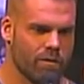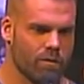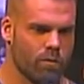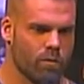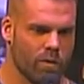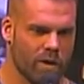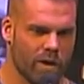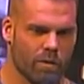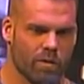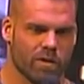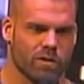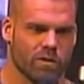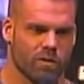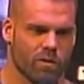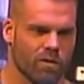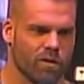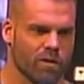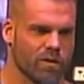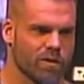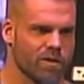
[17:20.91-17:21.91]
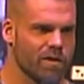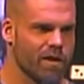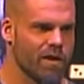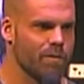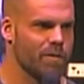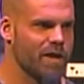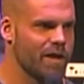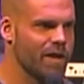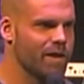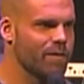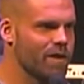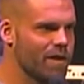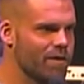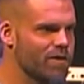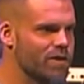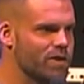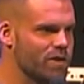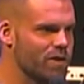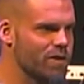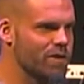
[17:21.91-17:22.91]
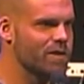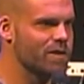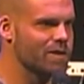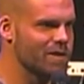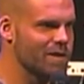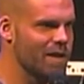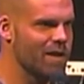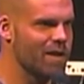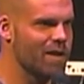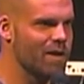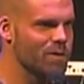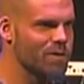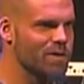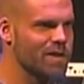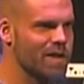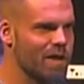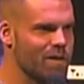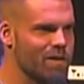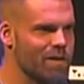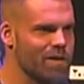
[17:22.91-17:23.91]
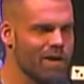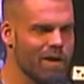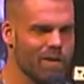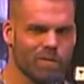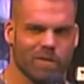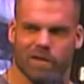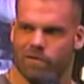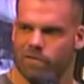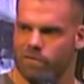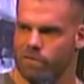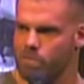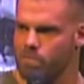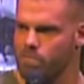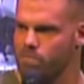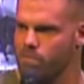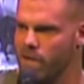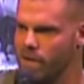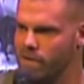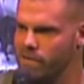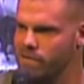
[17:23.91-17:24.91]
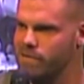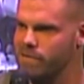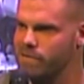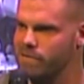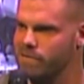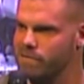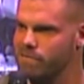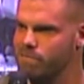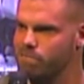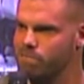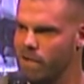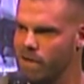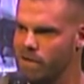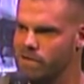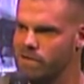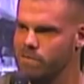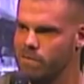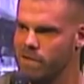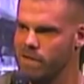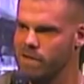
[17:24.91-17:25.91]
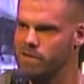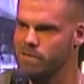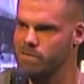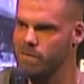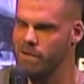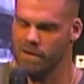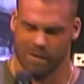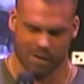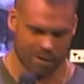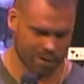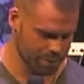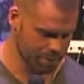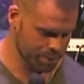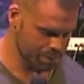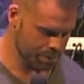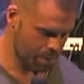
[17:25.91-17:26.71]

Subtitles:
We were so close to not being able to have insurance because that house sat there empty for months and months and months.